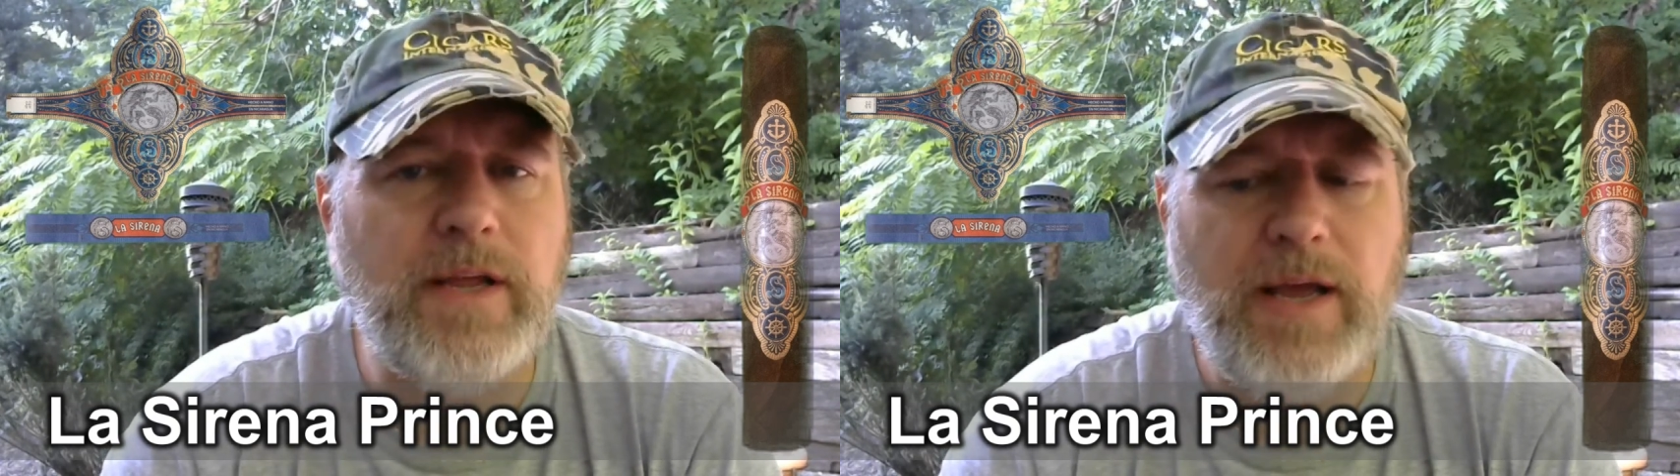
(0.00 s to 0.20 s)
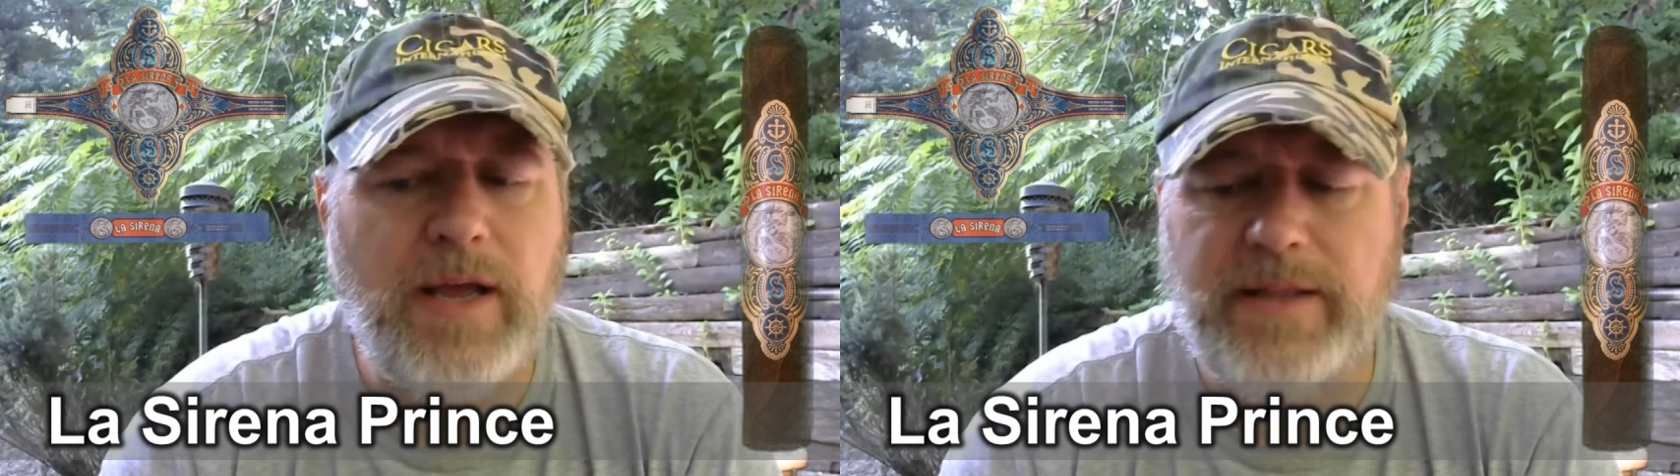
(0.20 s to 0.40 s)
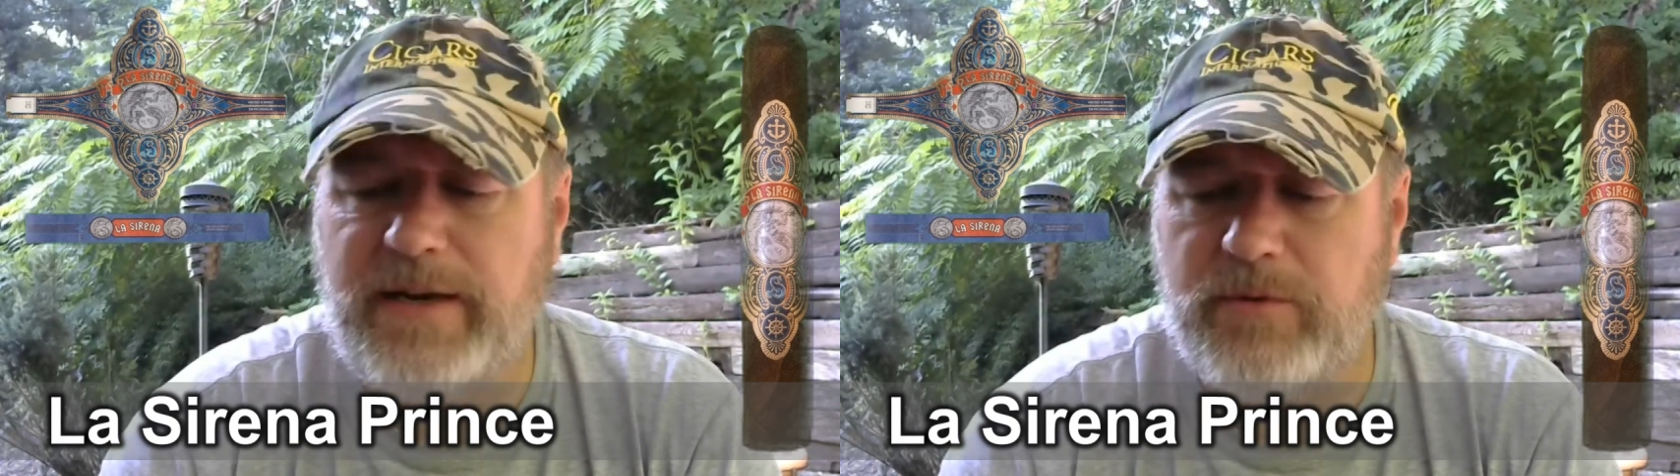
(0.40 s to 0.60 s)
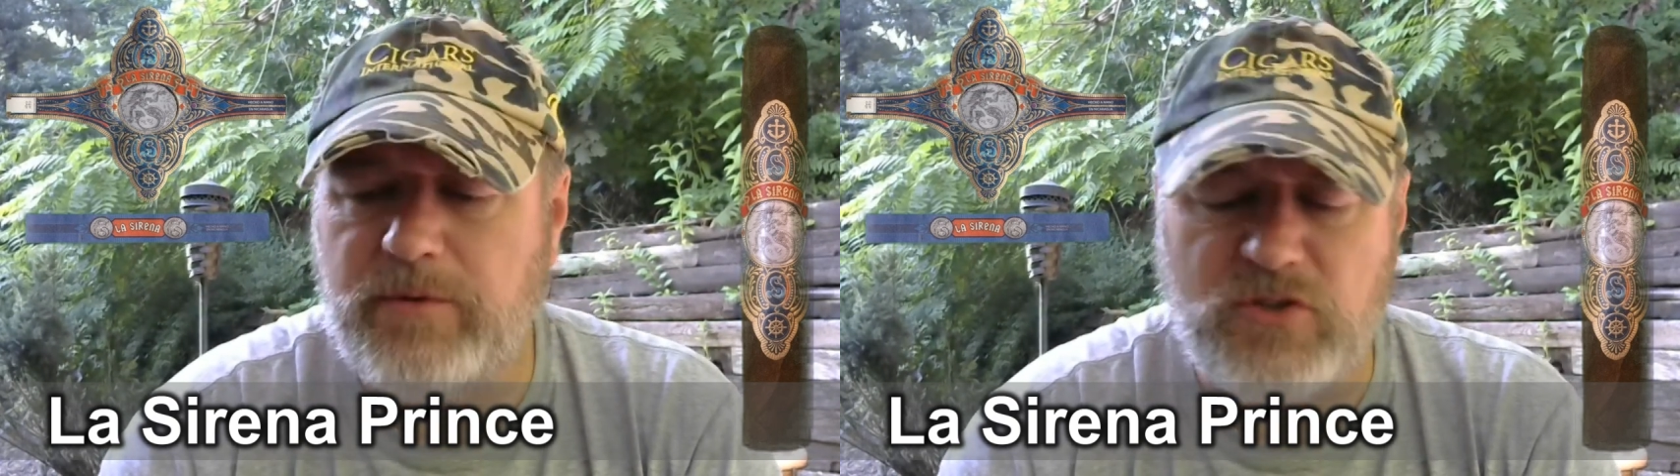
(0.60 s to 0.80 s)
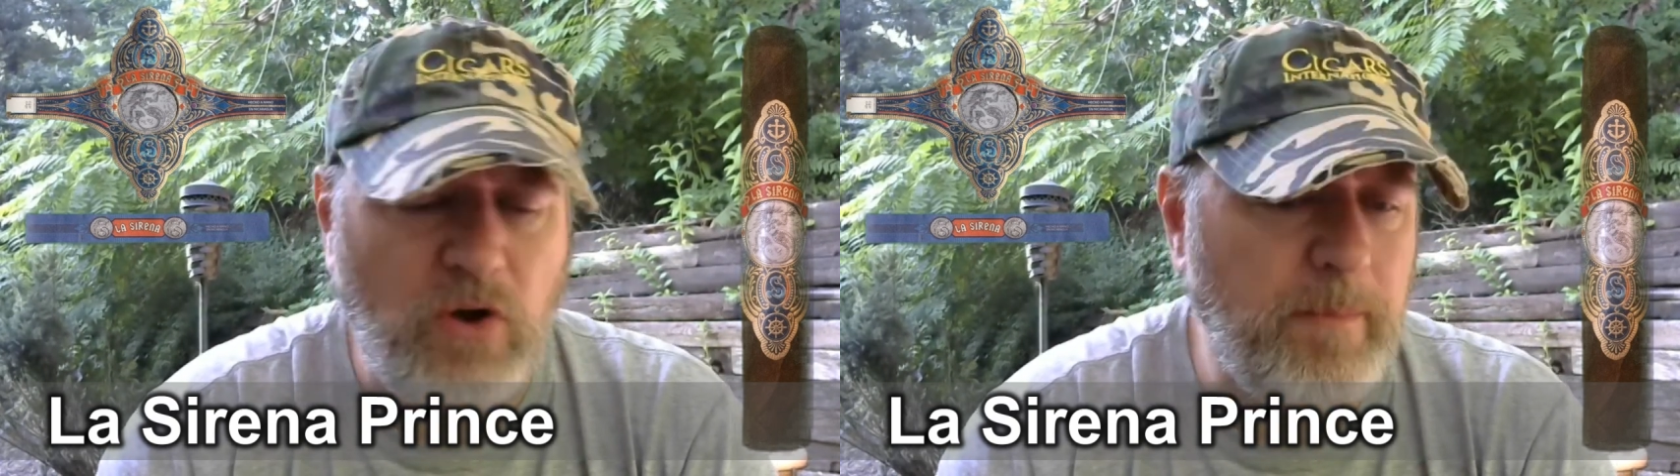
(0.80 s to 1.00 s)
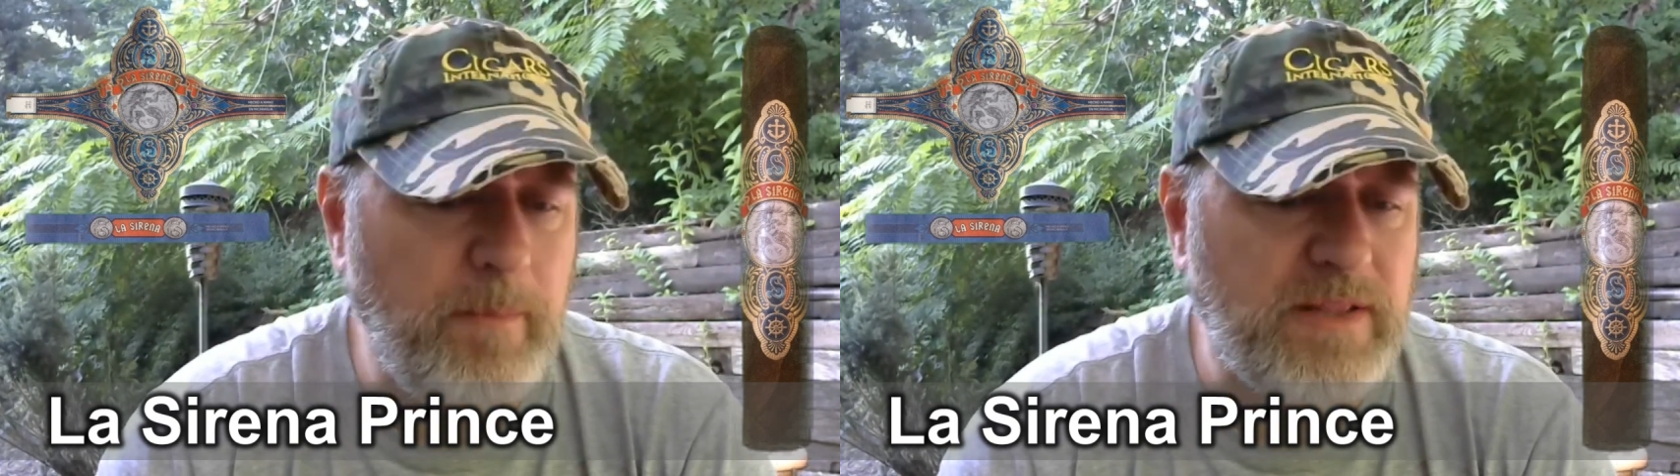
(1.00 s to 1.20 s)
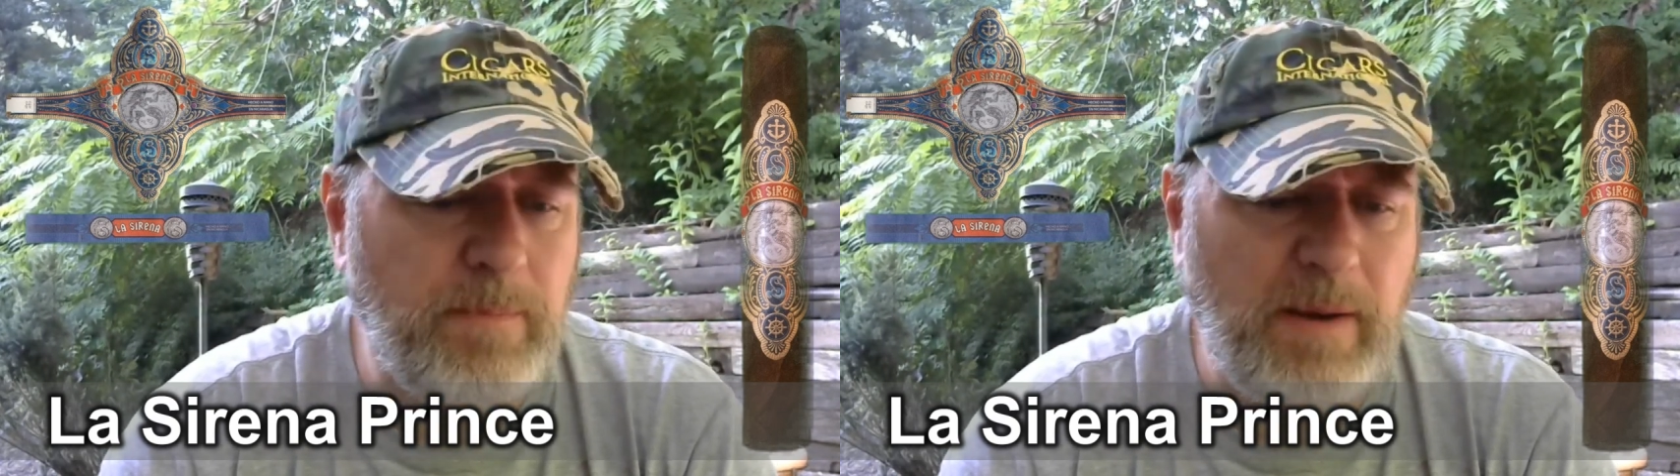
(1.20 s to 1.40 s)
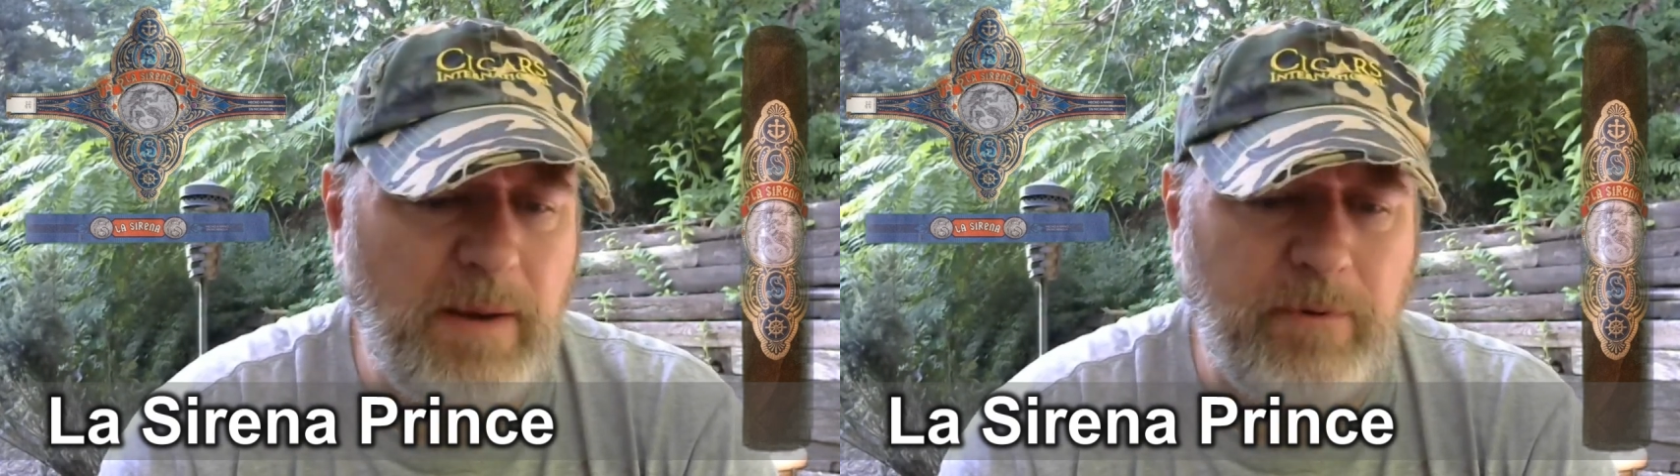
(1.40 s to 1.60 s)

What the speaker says: and then it was all about the pepper.